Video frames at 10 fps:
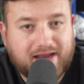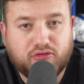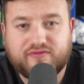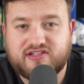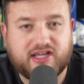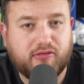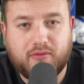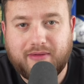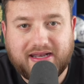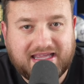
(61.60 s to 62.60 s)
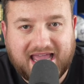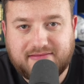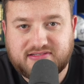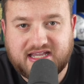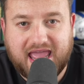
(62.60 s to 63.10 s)
and all of a sudden we're winning
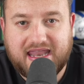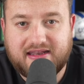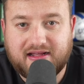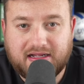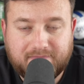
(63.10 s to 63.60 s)
games again.